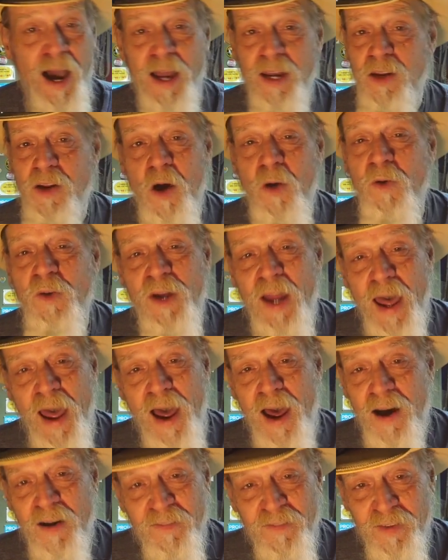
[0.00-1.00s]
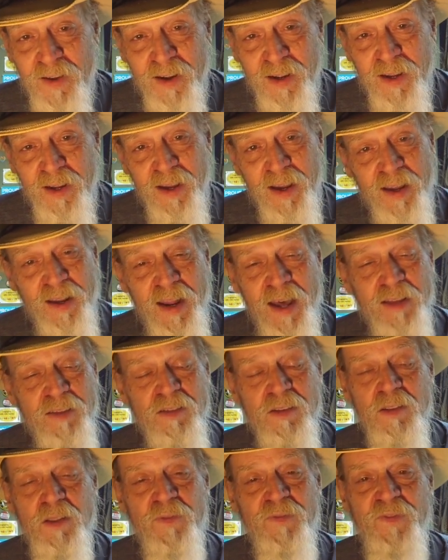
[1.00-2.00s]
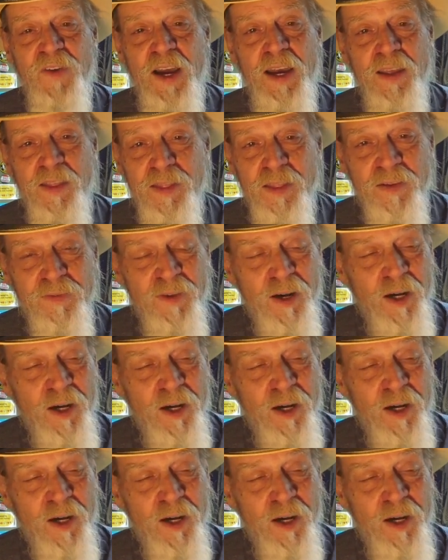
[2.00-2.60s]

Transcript: I don't have, and that's the faith of,